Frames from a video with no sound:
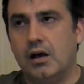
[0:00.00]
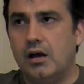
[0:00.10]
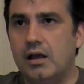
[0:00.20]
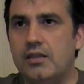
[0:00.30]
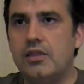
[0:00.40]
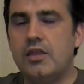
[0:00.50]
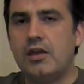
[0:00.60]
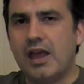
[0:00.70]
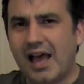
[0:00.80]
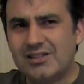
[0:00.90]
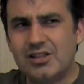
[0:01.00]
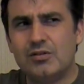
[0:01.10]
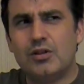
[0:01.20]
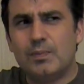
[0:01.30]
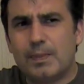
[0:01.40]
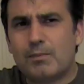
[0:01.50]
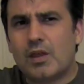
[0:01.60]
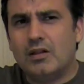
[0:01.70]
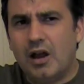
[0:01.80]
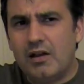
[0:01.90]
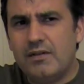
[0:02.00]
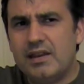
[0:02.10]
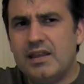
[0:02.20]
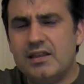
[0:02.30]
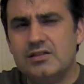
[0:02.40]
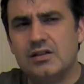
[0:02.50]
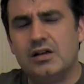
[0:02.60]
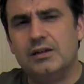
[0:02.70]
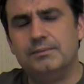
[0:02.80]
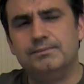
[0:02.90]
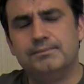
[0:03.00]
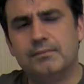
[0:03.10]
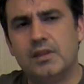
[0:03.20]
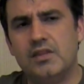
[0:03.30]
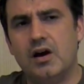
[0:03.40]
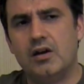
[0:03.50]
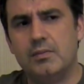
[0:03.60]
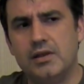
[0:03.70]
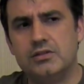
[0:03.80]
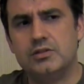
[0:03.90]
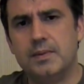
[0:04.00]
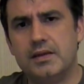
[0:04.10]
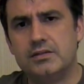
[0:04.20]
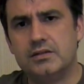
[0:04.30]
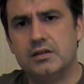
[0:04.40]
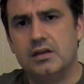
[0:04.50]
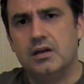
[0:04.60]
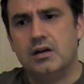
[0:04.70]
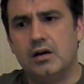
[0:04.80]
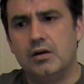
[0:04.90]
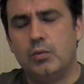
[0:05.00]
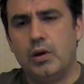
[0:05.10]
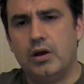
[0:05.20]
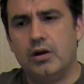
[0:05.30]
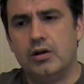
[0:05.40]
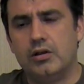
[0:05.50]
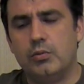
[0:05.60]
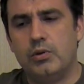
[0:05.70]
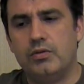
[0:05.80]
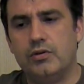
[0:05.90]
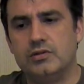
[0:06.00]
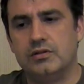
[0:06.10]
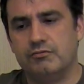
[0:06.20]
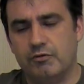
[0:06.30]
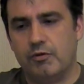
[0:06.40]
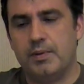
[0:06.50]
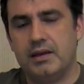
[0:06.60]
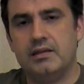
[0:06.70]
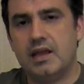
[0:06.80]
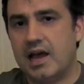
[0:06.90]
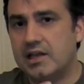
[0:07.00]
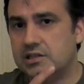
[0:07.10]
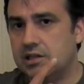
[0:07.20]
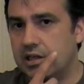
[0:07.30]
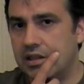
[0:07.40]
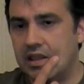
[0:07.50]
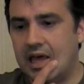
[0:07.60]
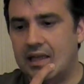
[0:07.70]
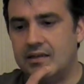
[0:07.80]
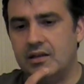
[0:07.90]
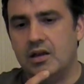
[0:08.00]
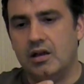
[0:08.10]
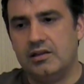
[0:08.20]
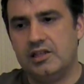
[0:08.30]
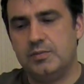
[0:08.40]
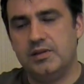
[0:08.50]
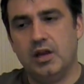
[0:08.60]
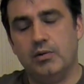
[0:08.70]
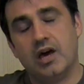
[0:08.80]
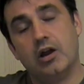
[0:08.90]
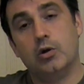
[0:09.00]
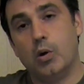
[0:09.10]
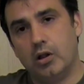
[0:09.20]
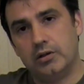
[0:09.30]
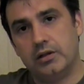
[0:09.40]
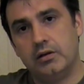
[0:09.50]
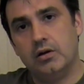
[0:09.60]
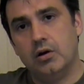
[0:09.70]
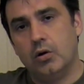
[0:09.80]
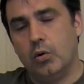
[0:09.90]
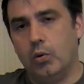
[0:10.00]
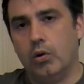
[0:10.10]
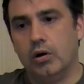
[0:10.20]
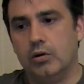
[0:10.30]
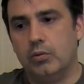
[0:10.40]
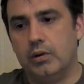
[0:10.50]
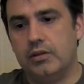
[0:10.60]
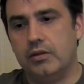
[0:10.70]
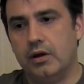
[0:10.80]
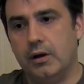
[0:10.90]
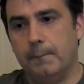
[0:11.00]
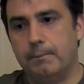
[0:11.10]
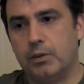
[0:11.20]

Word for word: It hasn't. A lot of it is in the automation space, where there's a repeated task that needs to be done with higher quality or with a